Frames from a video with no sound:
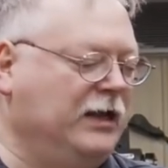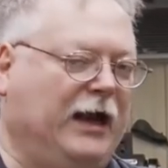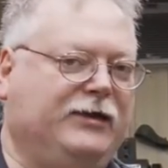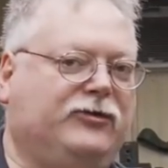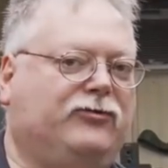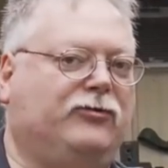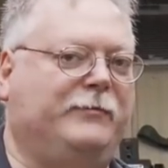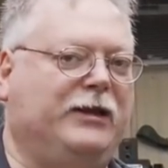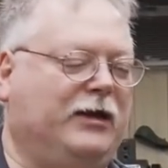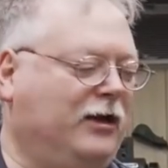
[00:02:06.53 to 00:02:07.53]
I just threw
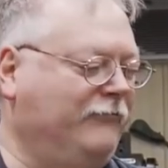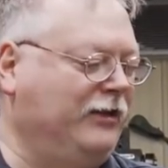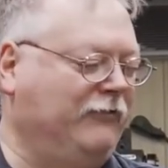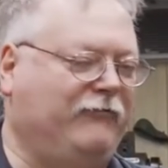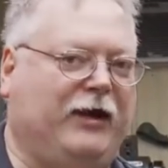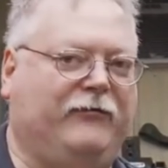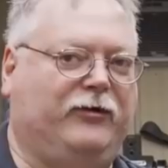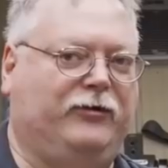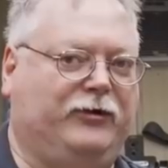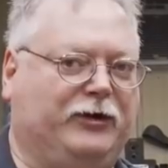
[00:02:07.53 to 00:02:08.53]
them in the oven at
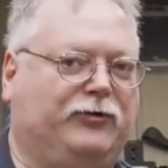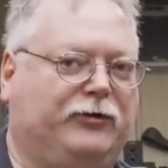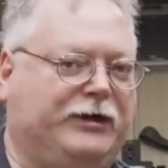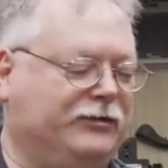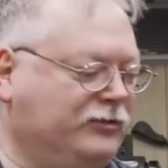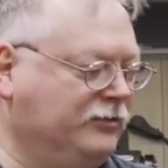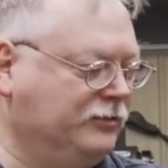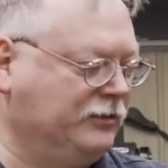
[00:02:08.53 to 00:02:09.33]
500 degrees.